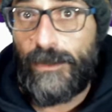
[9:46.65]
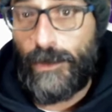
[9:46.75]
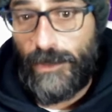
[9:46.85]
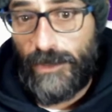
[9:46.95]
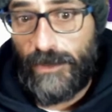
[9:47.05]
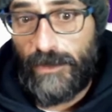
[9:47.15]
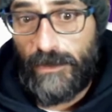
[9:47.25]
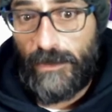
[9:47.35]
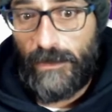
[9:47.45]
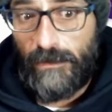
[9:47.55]
which is
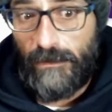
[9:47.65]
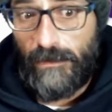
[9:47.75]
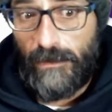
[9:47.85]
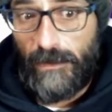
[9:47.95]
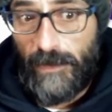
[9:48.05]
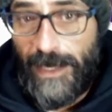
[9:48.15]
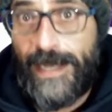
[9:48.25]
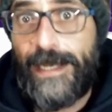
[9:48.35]
highly